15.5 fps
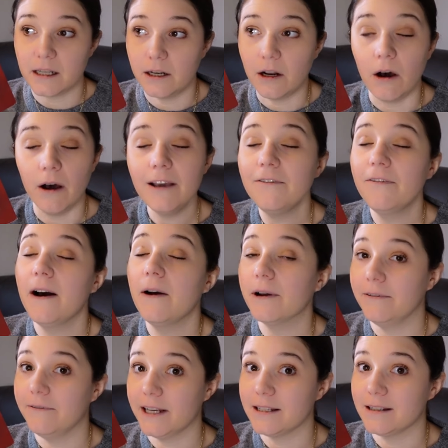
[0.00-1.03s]
And I felt
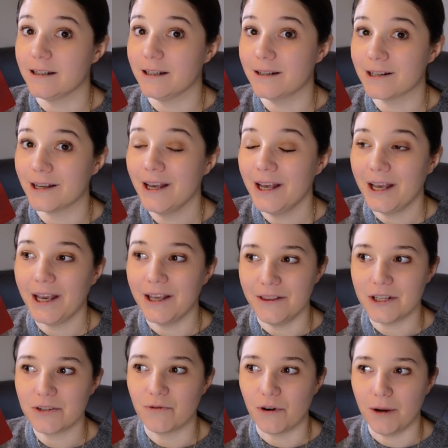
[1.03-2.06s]
invested in
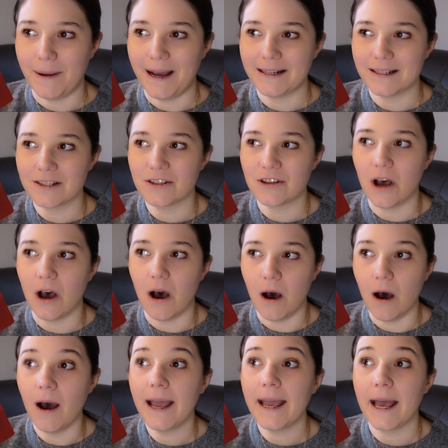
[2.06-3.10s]
this romance.
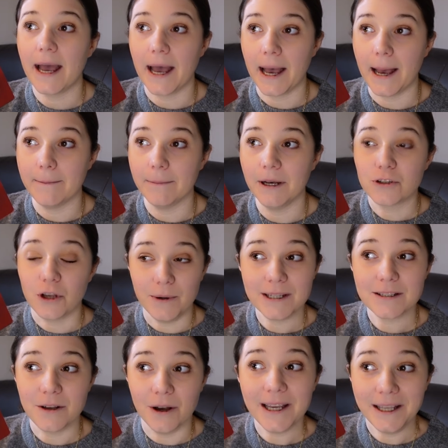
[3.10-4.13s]
I am so
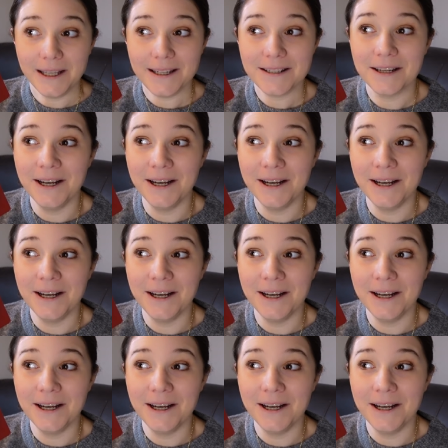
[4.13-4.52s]
excited